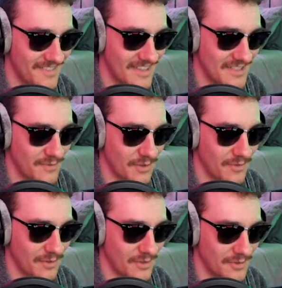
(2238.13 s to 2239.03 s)
That's very,
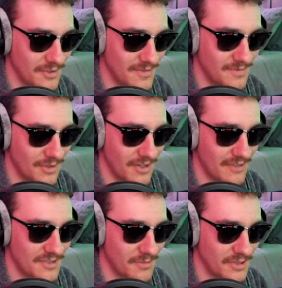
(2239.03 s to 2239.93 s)
very cool. You're gonna
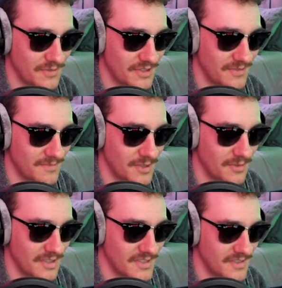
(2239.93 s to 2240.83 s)
have so much fun.
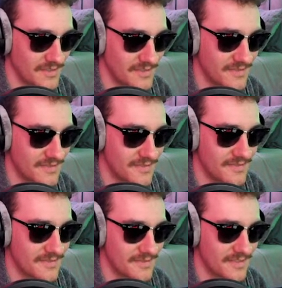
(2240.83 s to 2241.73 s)
Congrats.
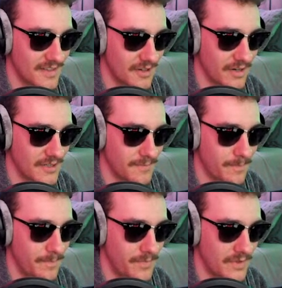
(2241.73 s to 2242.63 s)
All right.
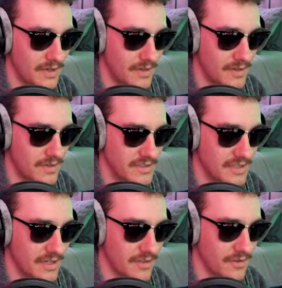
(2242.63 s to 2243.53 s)
All
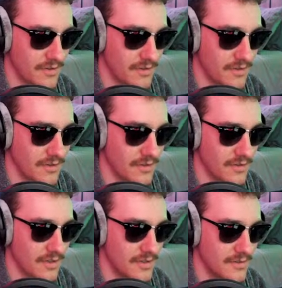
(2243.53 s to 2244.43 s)
together.